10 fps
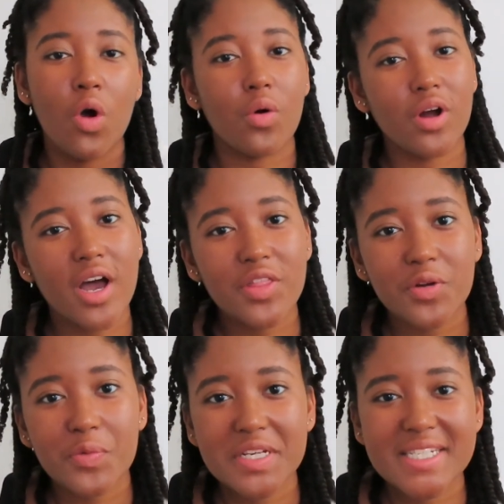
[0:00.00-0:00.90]
or
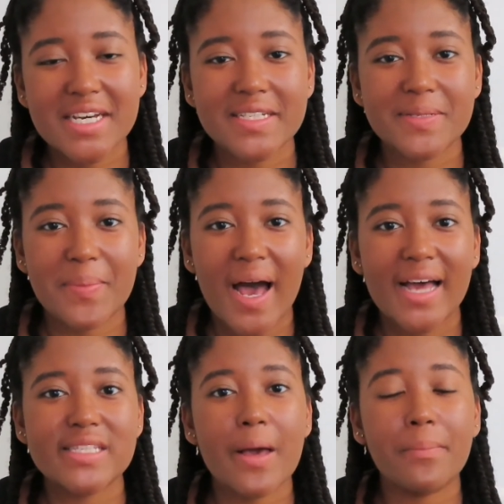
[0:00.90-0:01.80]
other retail
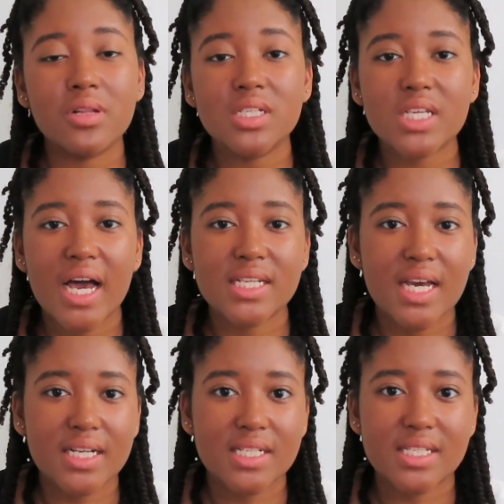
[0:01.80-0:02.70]
spots, please
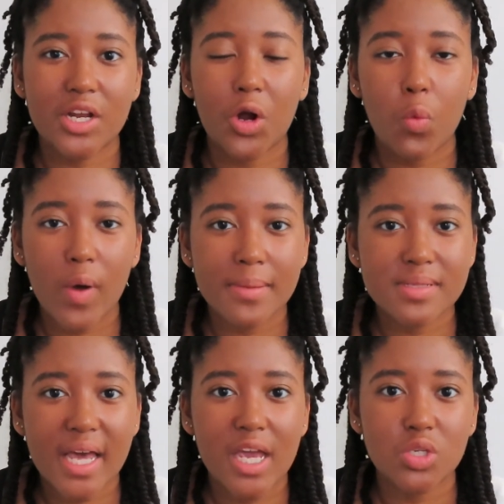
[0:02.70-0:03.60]
contact us at our
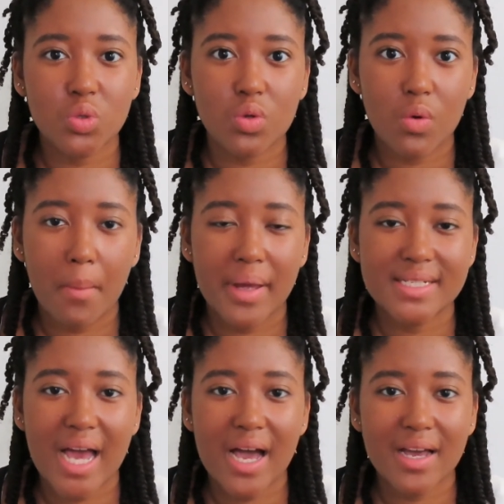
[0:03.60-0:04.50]
website,
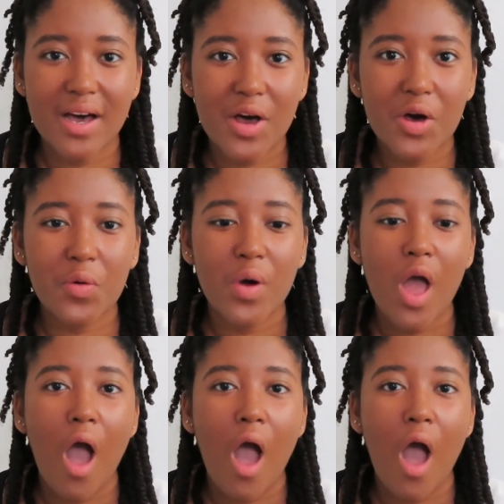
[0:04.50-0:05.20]
dualenrollment.co.